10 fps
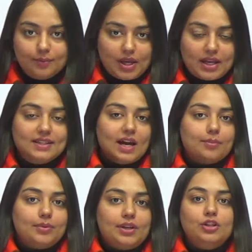
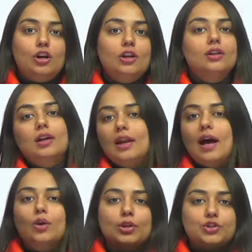exam in your
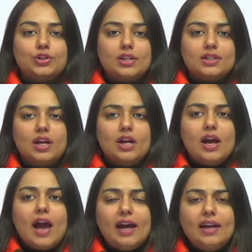language test.
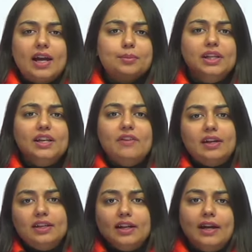And I believe
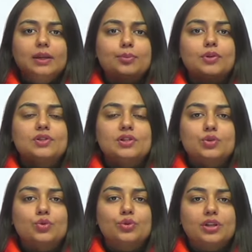80-90%
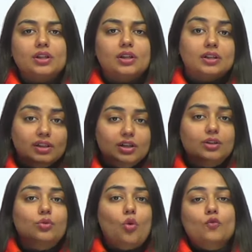student
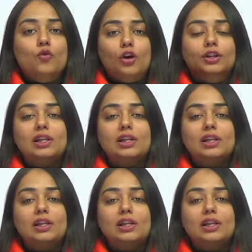did go for the